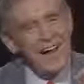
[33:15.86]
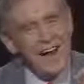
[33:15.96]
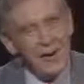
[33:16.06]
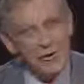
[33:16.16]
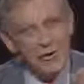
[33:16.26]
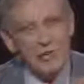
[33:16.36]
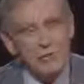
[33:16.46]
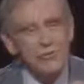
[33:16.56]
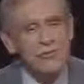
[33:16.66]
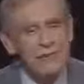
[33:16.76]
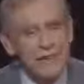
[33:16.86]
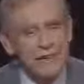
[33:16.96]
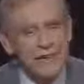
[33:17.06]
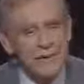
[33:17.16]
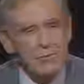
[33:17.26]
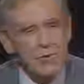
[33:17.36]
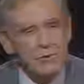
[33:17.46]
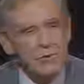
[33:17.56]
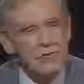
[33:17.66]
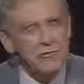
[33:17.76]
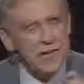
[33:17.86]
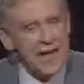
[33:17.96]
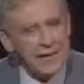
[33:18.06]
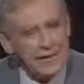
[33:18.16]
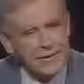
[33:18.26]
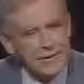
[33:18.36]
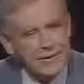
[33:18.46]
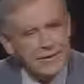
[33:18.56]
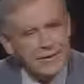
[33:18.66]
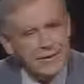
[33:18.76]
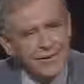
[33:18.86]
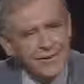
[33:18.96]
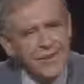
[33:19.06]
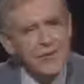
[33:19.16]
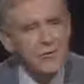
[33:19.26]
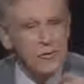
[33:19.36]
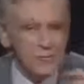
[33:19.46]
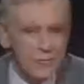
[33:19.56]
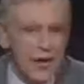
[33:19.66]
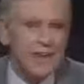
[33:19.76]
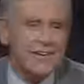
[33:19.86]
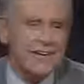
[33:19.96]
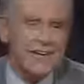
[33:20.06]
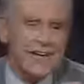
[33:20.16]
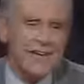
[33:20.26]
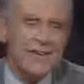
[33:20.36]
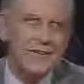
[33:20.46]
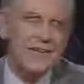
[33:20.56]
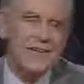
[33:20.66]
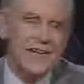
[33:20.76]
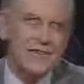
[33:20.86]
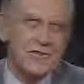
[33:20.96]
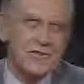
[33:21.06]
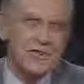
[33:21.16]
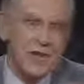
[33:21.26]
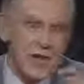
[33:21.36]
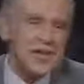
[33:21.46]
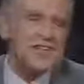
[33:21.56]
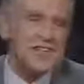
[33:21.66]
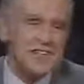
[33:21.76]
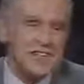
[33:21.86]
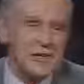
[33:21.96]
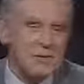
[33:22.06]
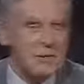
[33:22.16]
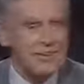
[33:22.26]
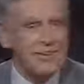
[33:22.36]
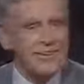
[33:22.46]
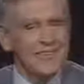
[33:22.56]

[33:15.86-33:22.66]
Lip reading: How do you think anybody would have reacted if, in fact, alien intelligence had heard this LP?